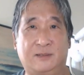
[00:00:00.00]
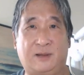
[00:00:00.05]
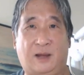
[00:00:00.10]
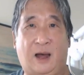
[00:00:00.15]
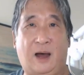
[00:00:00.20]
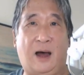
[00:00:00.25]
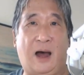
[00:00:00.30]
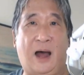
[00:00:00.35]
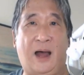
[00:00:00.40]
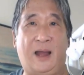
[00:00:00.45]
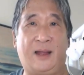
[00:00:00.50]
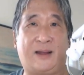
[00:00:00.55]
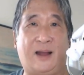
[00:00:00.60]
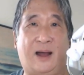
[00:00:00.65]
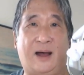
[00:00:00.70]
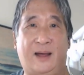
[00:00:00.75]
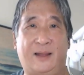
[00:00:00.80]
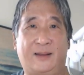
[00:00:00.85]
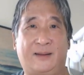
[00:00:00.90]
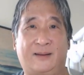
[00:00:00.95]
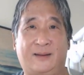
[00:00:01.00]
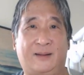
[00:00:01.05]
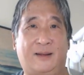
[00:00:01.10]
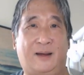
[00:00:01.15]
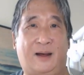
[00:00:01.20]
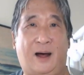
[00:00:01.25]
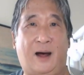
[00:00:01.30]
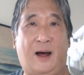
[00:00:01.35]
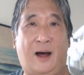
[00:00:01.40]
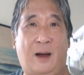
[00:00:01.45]
I got
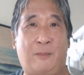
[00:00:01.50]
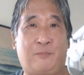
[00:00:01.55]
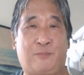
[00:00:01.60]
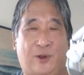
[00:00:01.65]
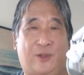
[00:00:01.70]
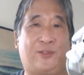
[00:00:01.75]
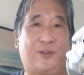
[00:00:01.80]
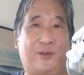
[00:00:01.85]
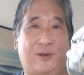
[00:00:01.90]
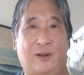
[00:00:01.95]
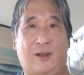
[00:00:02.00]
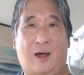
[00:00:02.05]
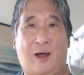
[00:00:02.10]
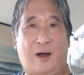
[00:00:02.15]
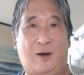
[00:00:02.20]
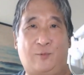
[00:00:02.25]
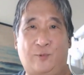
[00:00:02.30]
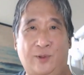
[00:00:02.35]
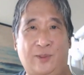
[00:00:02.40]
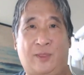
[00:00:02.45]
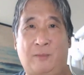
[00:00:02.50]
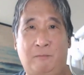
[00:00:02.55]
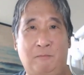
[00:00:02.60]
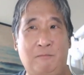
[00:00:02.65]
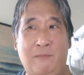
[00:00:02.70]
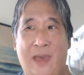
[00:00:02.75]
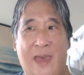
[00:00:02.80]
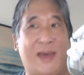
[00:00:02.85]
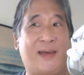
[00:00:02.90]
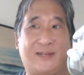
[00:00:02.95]
a brother-in-law with
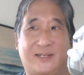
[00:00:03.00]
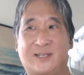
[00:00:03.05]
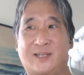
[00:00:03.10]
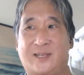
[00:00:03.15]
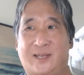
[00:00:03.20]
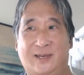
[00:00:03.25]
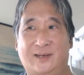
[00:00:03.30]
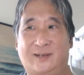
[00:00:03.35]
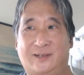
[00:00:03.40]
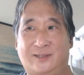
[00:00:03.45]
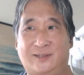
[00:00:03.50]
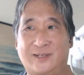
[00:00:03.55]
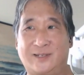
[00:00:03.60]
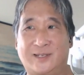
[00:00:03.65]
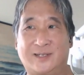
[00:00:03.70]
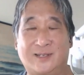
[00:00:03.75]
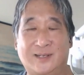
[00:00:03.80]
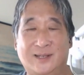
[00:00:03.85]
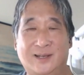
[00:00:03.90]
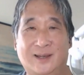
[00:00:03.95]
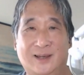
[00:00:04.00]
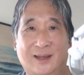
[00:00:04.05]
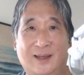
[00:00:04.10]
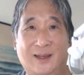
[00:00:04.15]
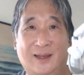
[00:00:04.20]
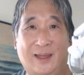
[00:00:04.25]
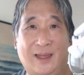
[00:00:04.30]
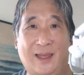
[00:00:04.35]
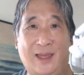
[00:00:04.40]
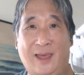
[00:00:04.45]
mad skills,
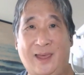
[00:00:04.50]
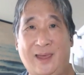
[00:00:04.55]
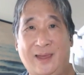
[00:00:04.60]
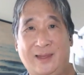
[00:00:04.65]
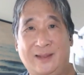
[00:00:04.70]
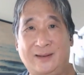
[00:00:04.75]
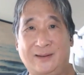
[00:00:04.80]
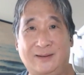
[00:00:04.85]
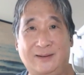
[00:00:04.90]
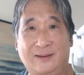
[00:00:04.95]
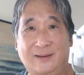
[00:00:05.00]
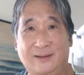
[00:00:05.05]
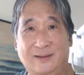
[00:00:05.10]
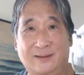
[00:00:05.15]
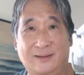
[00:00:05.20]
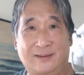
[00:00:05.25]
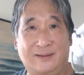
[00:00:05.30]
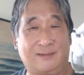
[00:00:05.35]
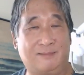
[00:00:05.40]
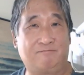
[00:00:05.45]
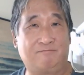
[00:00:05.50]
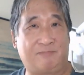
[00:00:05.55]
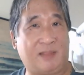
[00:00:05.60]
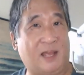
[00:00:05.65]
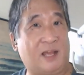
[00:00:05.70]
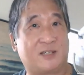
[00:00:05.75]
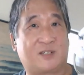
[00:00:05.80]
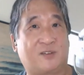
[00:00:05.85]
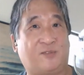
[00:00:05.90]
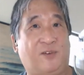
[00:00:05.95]
and
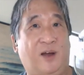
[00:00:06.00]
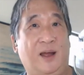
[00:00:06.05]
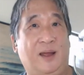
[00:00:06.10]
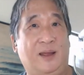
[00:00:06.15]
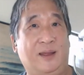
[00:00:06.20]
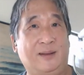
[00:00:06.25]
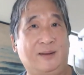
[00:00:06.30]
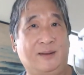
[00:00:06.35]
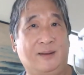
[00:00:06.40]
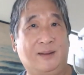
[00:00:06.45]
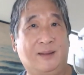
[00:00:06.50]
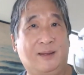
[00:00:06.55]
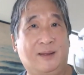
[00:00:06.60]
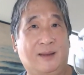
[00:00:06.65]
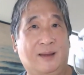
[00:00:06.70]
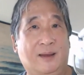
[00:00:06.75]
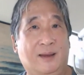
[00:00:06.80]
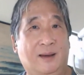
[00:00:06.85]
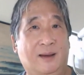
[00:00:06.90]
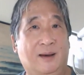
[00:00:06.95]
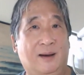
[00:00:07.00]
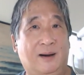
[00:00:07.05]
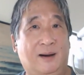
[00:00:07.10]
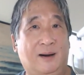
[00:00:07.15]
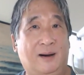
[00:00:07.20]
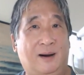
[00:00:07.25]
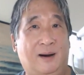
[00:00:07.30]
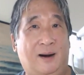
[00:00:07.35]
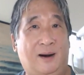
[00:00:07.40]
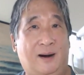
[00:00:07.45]
that's fine.
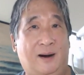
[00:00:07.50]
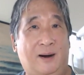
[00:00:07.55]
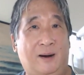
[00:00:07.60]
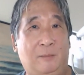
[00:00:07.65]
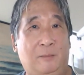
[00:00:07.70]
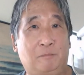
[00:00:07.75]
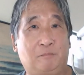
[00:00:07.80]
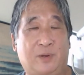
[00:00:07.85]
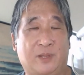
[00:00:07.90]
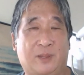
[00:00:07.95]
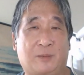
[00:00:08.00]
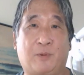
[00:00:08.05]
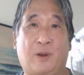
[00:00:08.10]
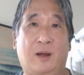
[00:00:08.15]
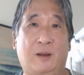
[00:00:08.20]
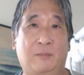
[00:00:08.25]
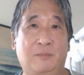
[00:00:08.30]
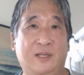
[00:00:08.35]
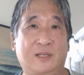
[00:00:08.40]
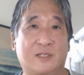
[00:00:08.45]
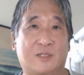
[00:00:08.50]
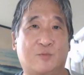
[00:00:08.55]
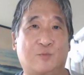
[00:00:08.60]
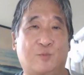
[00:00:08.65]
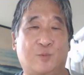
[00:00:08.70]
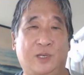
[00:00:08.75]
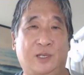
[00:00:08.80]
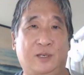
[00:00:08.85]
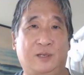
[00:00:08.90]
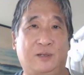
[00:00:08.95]
Um, but the problem is
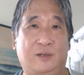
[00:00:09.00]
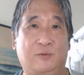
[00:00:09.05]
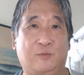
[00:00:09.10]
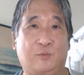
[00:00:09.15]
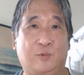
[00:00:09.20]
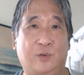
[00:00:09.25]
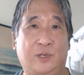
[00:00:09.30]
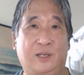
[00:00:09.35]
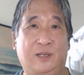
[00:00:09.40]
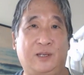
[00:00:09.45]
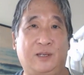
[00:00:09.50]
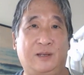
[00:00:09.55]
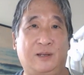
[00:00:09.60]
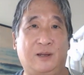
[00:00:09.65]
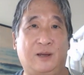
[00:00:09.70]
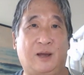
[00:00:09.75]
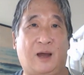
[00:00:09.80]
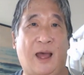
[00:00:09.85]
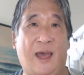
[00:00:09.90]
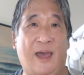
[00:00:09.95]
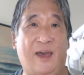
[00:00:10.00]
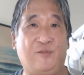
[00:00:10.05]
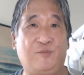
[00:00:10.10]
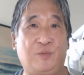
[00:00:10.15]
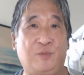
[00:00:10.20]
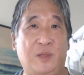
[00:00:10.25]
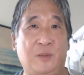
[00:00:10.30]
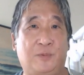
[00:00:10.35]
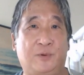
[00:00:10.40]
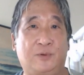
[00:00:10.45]
we we have
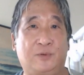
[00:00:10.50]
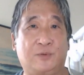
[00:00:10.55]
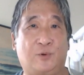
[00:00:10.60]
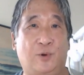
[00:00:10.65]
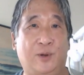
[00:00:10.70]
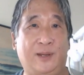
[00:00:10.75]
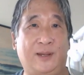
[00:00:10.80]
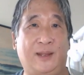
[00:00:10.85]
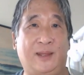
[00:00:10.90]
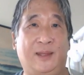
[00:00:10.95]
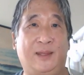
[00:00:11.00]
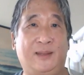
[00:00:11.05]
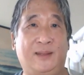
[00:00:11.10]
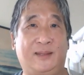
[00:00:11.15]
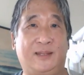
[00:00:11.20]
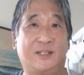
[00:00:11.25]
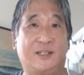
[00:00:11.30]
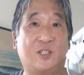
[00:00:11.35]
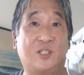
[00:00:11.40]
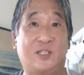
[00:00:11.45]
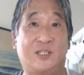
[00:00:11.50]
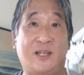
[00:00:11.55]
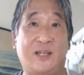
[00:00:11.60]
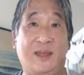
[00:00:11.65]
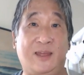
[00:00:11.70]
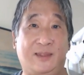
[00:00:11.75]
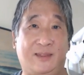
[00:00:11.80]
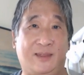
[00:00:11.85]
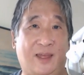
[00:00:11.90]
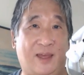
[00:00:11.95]
people going in that
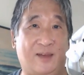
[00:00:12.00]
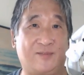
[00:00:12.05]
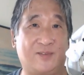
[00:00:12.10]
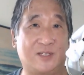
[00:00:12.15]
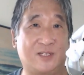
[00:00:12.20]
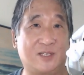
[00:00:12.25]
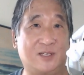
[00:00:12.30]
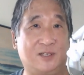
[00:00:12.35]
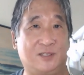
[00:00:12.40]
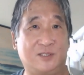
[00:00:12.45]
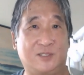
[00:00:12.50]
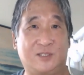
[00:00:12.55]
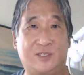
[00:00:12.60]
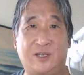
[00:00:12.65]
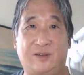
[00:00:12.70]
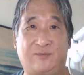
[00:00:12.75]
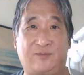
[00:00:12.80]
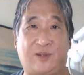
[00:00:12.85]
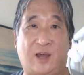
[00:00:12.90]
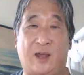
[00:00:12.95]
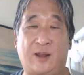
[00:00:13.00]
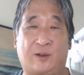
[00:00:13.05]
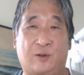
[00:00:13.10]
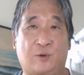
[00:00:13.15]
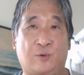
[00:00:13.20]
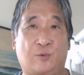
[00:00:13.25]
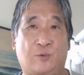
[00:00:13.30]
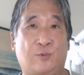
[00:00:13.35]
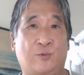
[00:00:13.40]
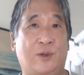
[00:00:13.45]
say they have the skills, they've got a
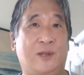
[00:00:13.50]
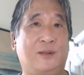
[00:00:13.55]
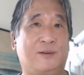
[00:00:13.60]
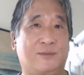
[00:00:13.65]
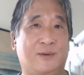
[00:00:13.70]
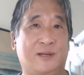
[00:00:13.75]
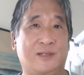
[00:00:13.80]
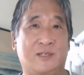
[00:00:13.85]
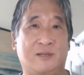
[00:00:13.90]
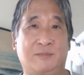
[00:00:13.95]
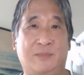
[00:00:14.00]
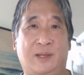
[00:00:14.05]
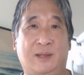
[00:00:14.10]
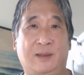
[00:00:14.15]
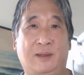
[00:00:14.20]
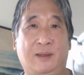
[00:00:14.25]
great resume,